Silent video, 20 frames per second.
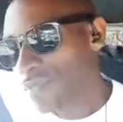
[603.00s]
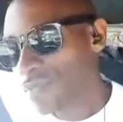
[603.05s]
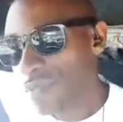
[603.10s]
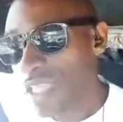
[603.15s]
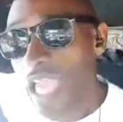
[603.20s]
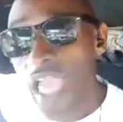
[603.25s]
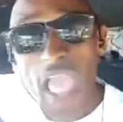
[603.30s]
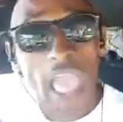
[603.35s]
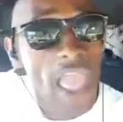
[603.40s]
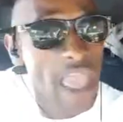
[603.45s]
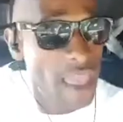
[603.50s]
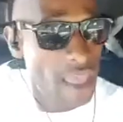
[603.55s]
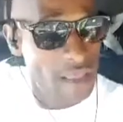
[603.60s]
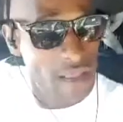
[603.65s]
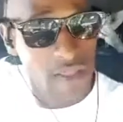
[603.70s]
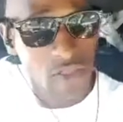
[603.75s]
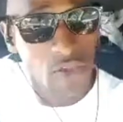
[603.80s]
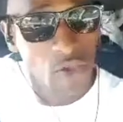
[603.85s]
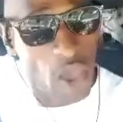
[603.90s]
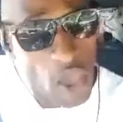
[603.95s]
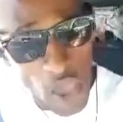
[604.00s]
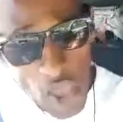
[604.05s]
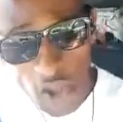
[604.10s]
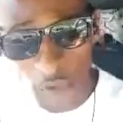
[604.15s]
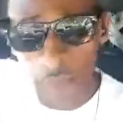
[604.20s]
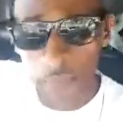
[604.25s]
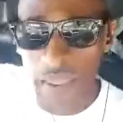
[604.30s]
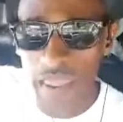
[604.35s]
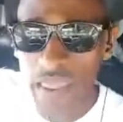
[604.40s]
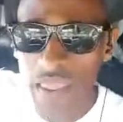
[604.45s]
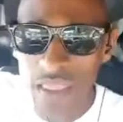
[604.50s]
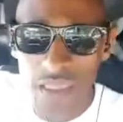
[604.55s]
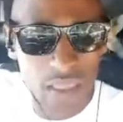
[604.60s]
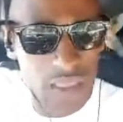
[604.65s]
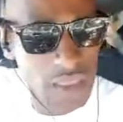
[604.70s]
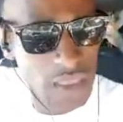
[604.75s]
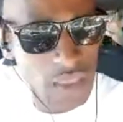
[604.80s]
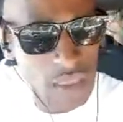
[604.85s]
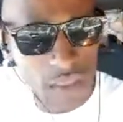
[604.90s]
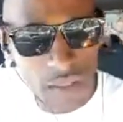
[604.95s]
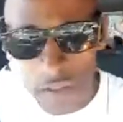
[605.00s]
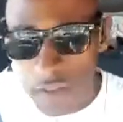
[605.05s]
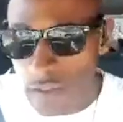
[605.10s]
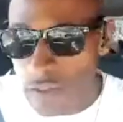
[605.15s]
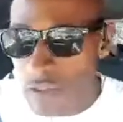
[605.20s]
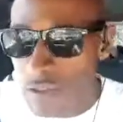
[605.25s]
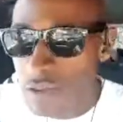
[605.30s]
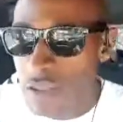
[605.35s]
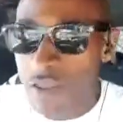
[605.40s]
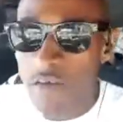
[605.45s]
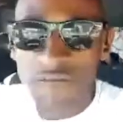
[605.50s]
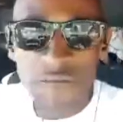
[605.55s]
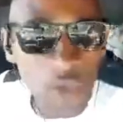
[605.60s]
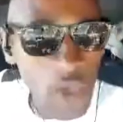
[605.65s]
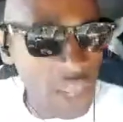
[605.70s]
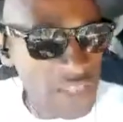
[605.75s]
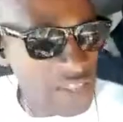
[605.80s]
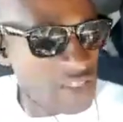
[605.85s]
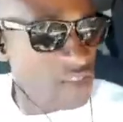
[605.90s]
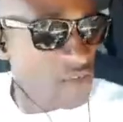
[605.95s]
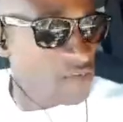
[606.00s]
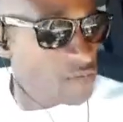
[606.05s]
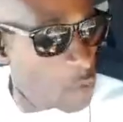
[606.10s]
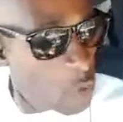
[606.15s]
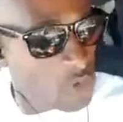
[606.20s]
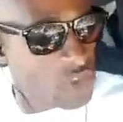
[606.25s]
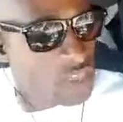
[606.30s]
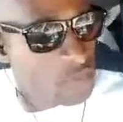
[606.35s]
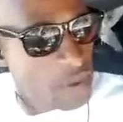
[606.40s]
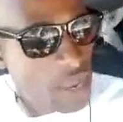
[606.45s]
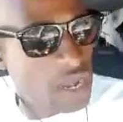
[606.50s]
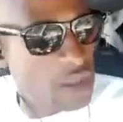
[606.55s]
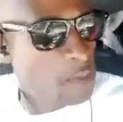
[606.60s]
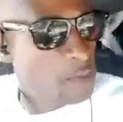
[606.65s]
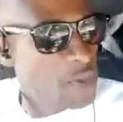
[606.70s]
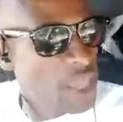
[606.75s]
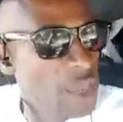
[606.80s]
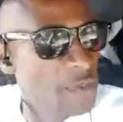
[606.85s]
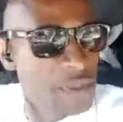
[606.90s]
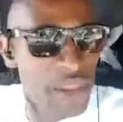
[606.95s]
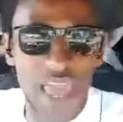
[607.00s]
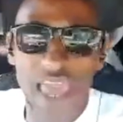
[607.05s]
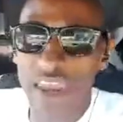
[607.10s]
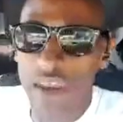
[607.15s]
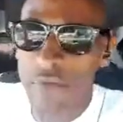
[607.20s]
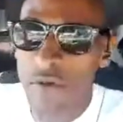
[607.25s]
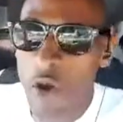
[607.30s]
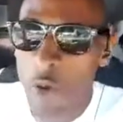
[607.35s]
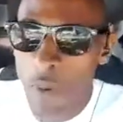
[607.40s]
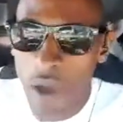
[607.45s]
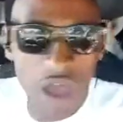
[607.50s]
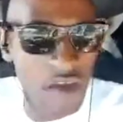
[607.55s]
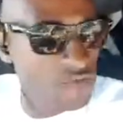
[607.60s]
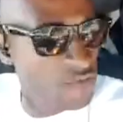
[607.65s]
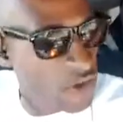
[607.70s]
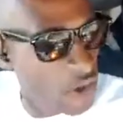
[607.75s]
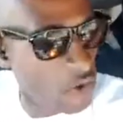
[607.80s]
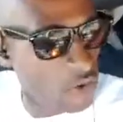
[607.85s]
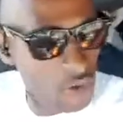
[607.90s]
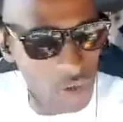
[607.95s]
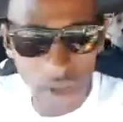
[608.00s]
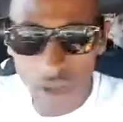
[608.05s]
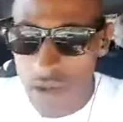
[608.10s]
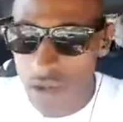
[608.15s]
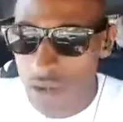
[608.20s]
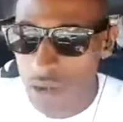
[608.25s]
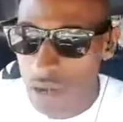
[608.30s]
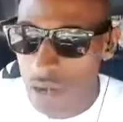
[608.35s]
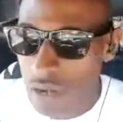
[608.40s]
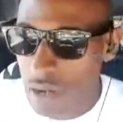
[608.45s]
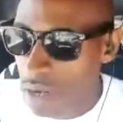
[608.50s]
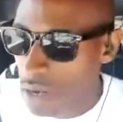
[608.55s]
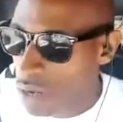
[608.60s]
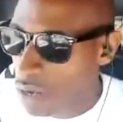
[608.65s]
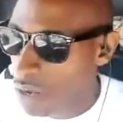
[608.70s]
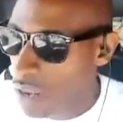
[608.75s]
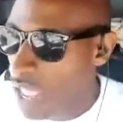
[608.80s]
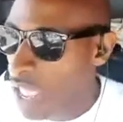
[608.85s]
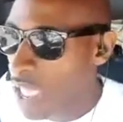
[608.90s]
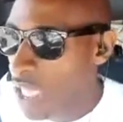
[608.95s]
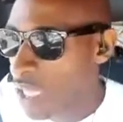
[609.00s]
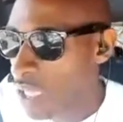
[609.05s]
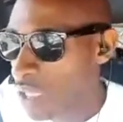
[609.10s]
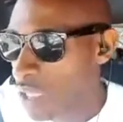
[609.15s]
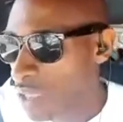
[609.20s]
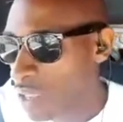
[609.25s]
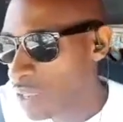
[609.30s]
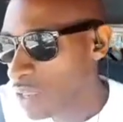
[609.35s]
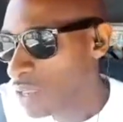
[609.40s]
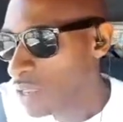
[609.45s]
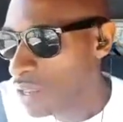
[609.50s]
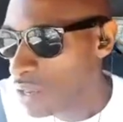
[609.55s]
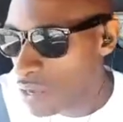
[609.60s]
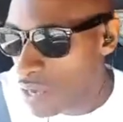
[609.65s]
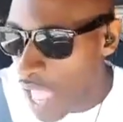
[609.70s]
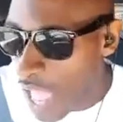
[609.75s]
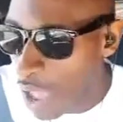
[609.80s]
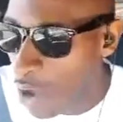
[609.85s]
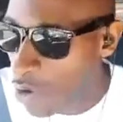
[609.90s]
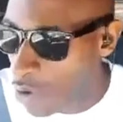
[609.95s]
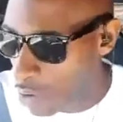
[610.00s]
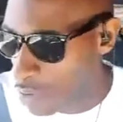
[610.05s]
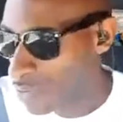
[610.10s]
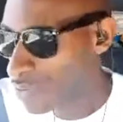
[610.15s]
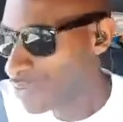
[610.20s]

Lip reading: Yeah, you heard me, 30 to 40 million people that had a mobile phone. Yeah? Now,